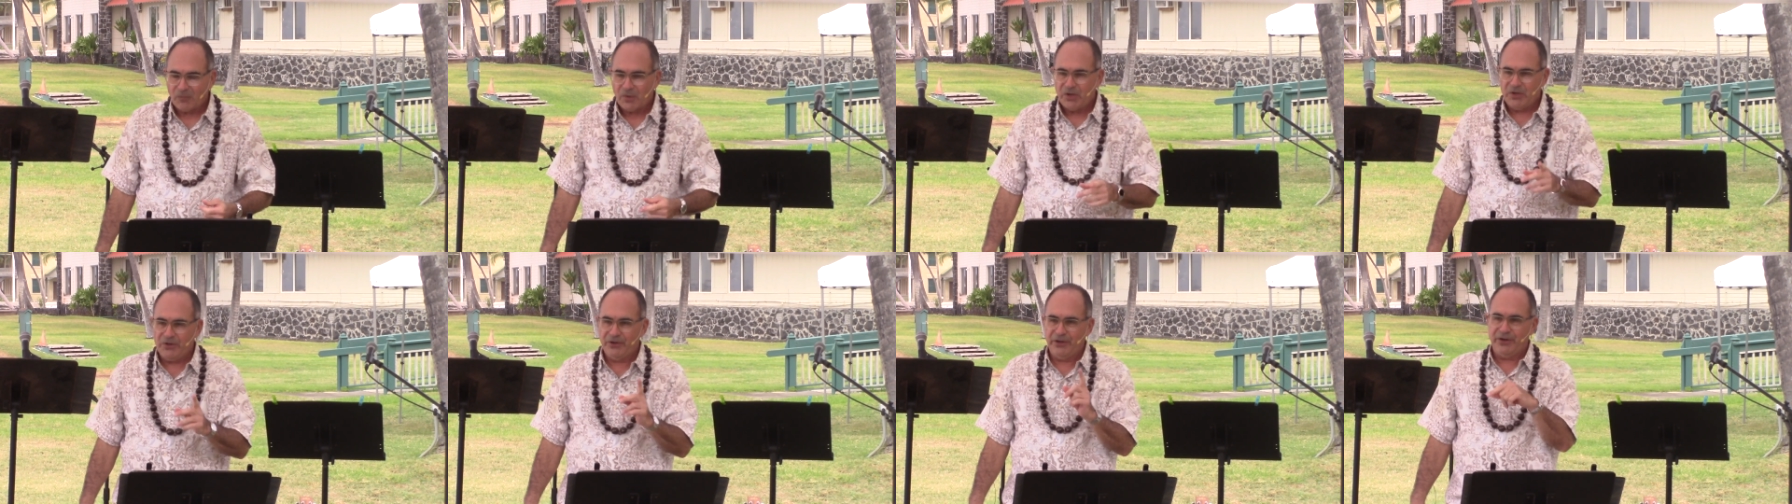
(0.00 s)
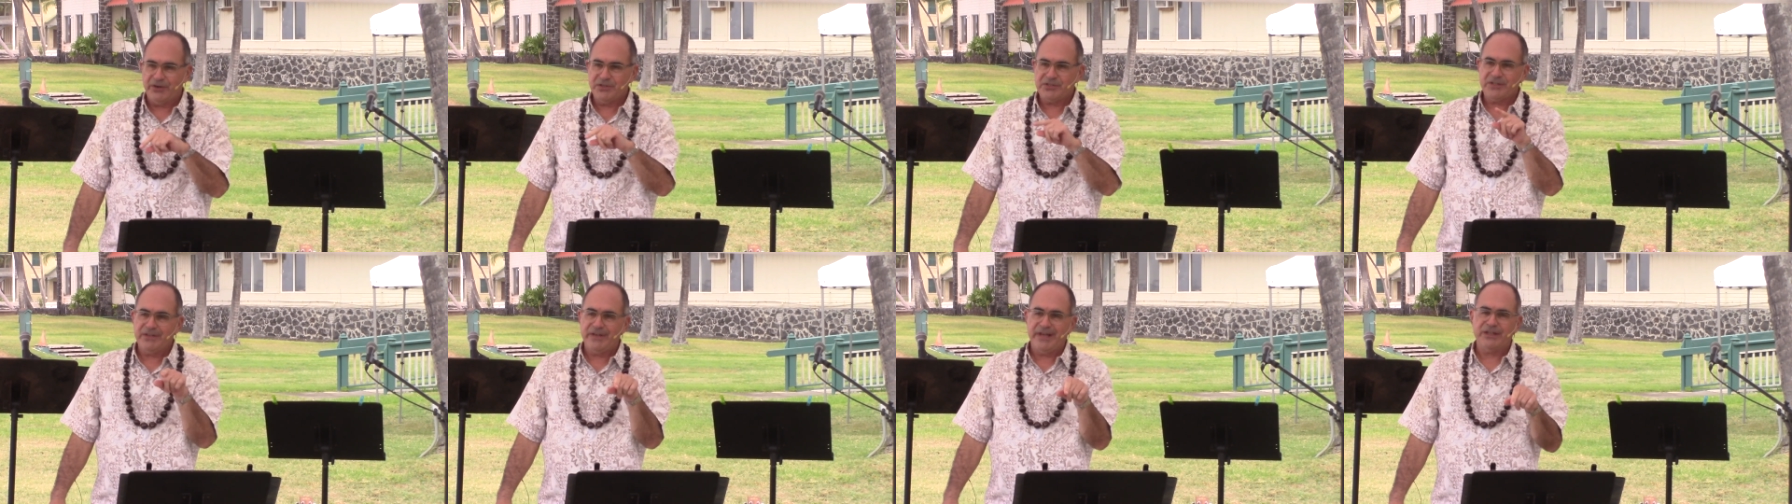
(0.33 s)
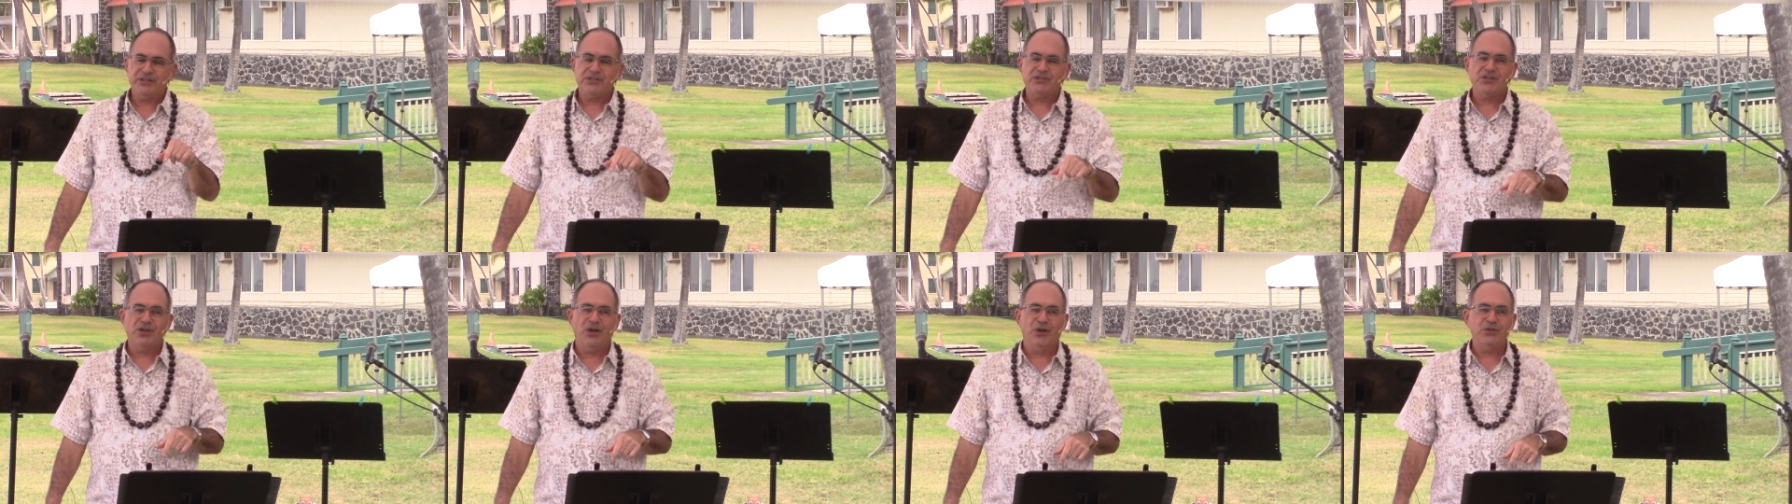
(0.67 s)
You'll notice on
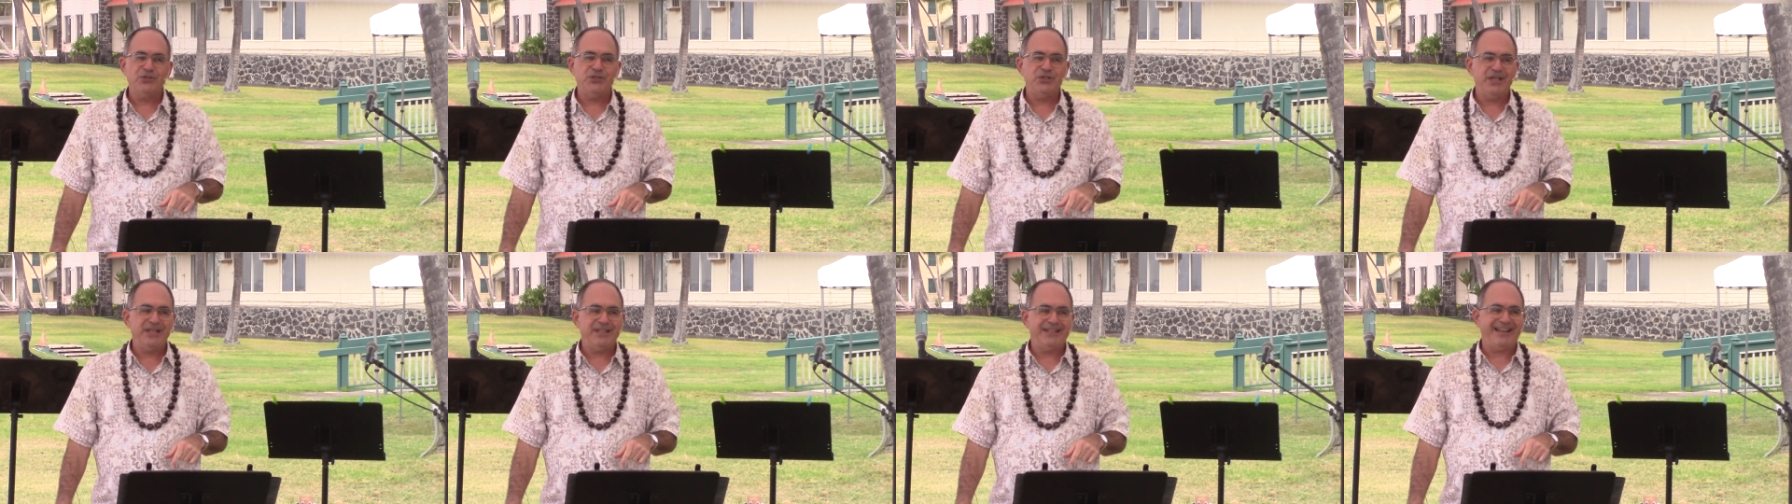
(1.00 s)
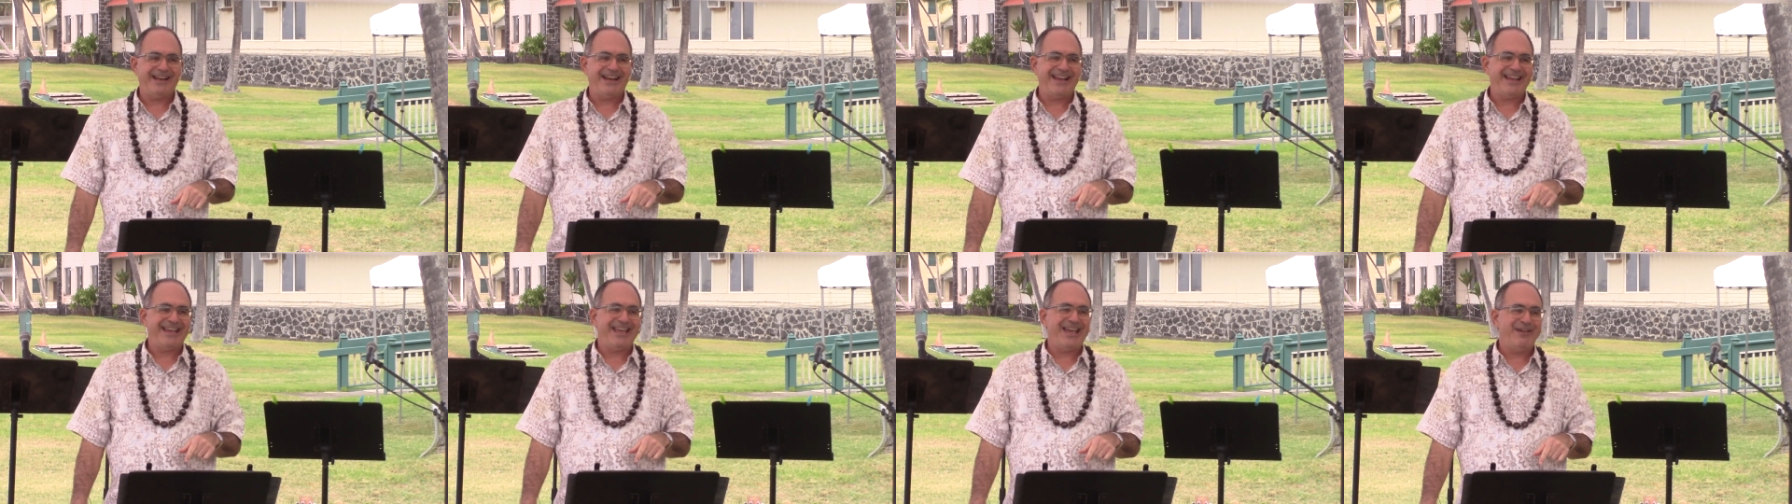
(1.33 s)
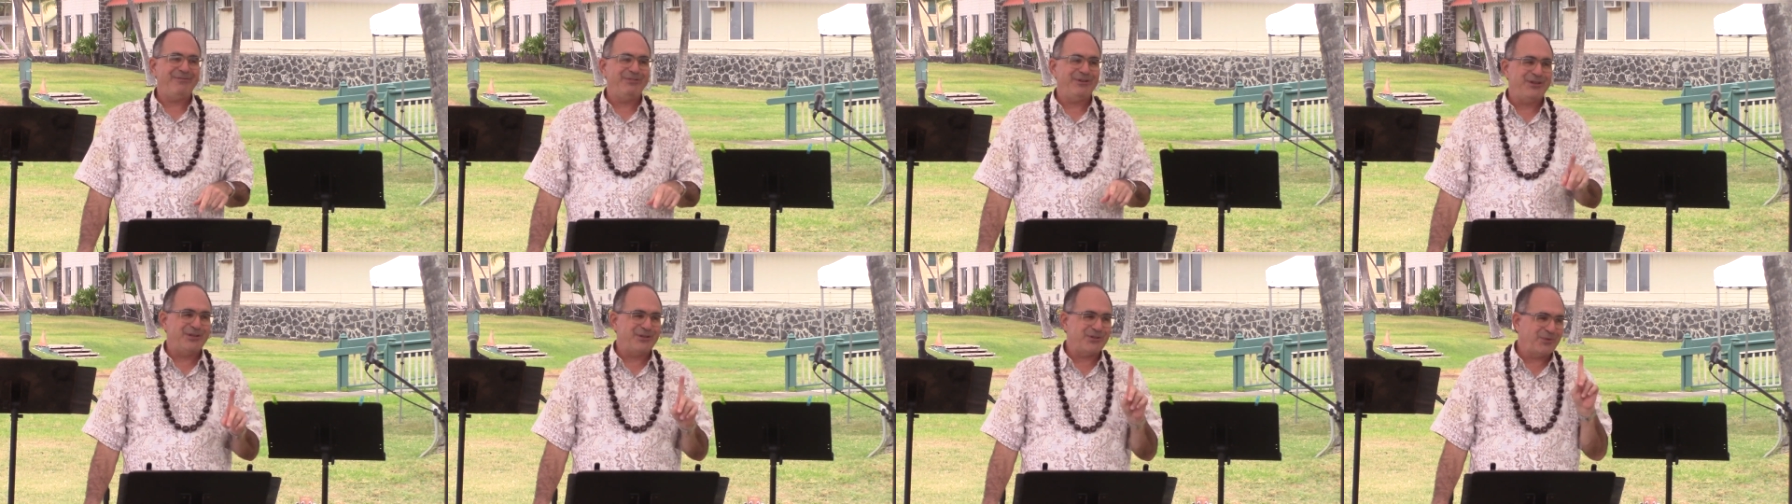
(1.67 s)
that song sheet that I
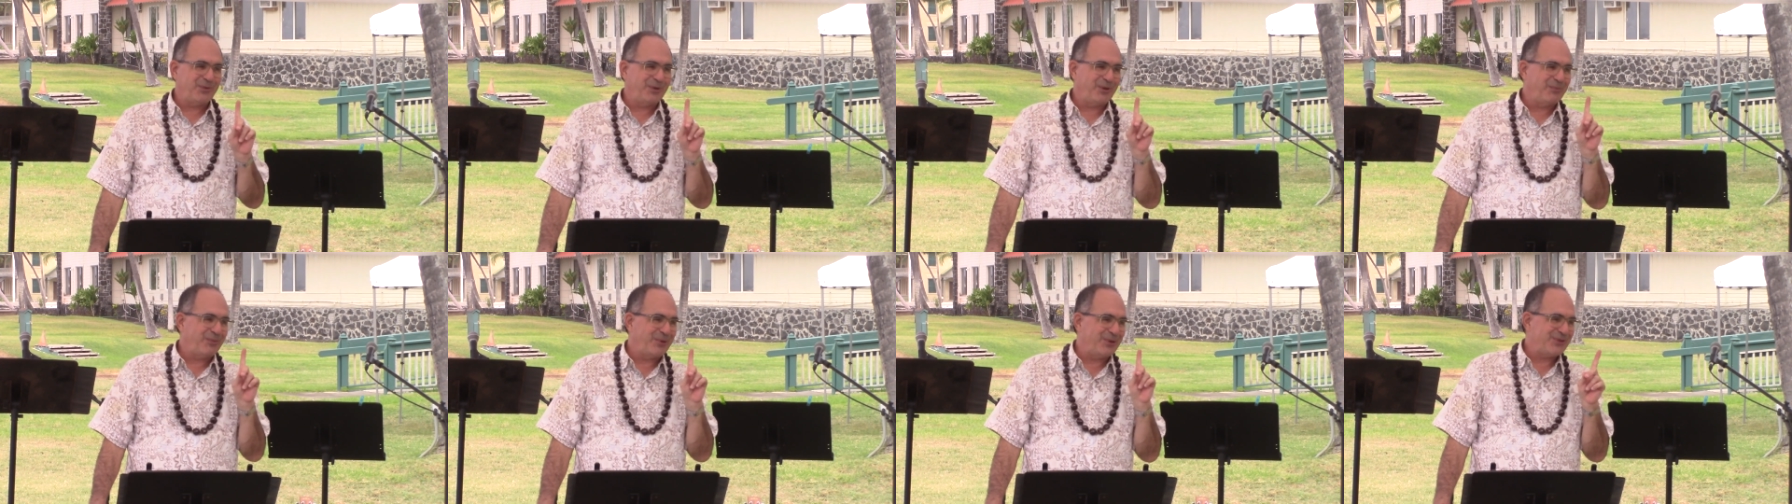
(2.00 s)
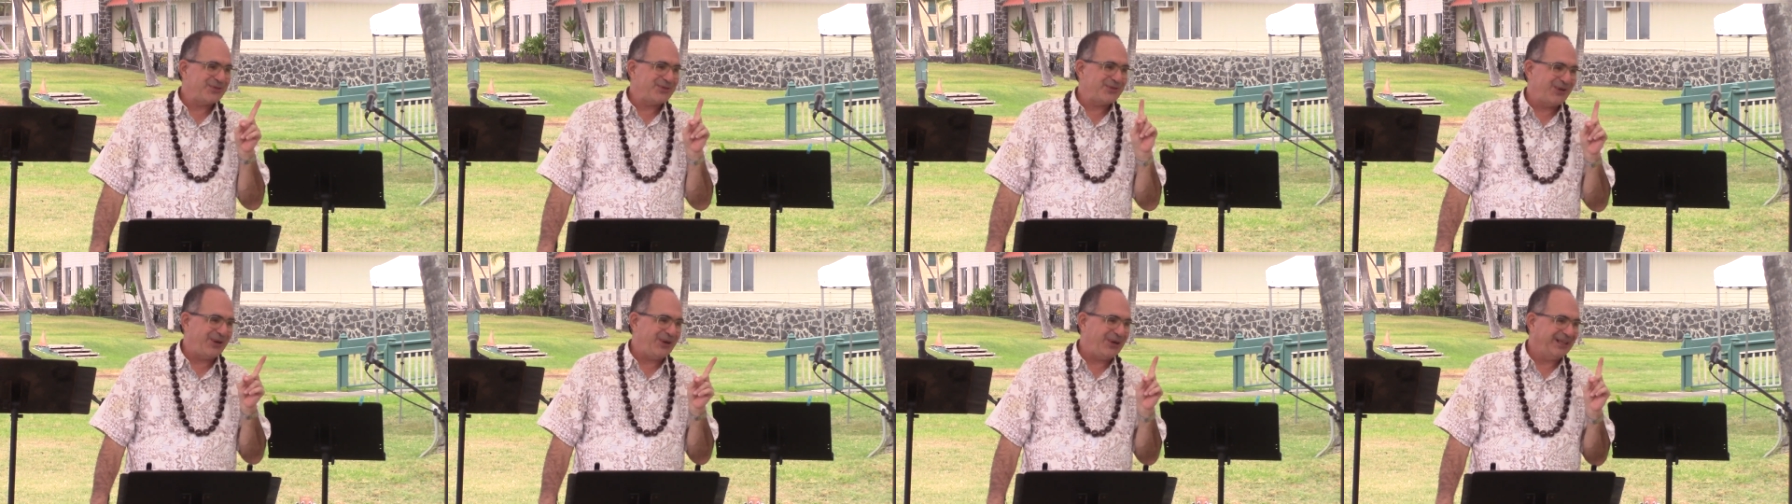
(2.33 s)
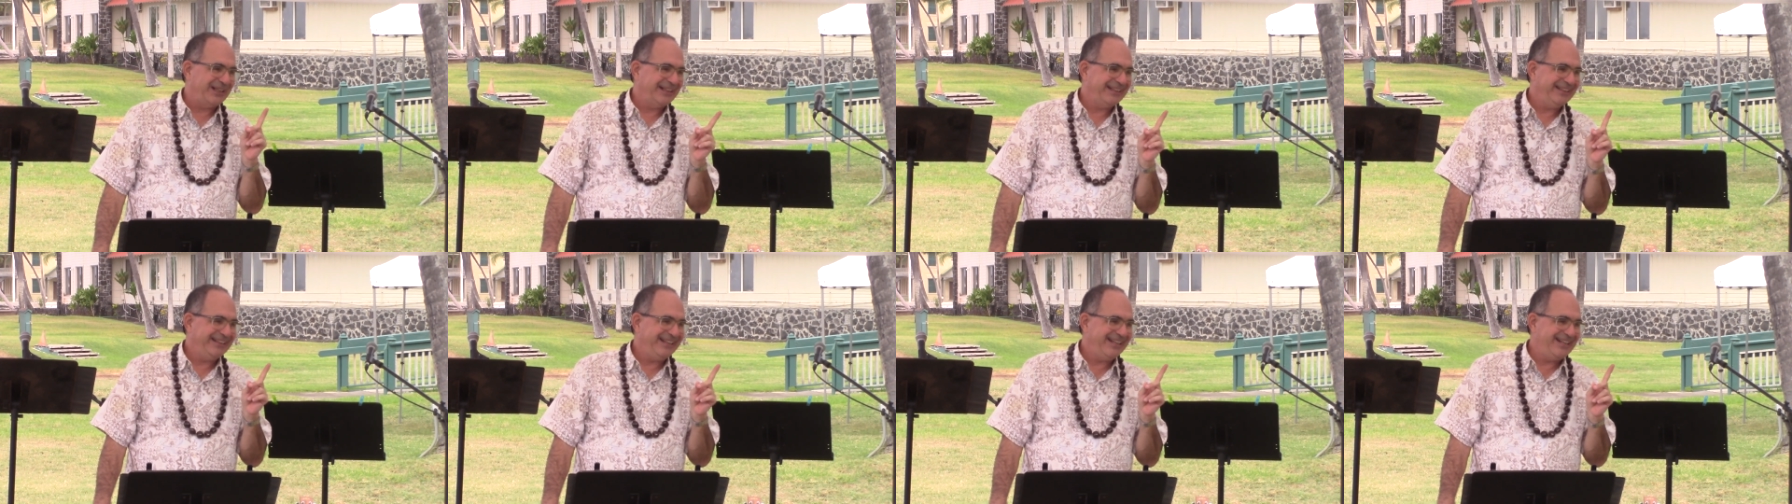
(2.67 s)
gave you, there's one more song.